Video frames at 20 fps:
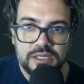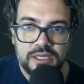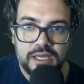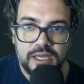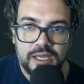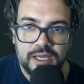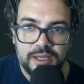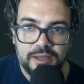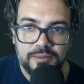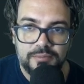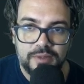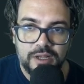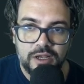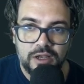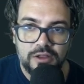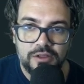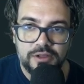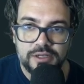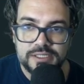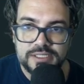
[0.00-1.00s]
A
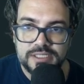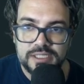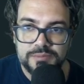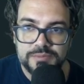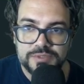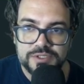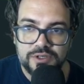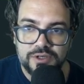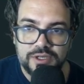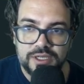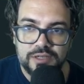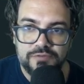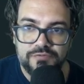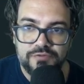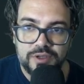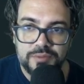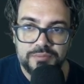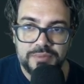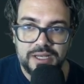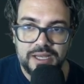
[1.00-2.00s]
lot of teams are in for
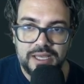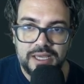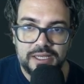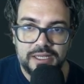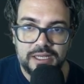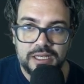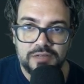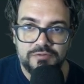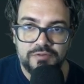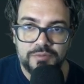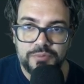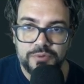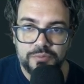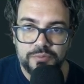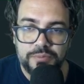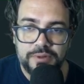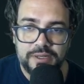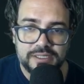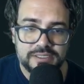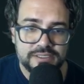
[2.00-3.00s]
him, Milan and Liverpool
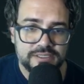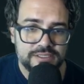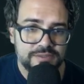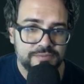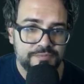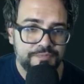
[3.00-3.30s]
plus.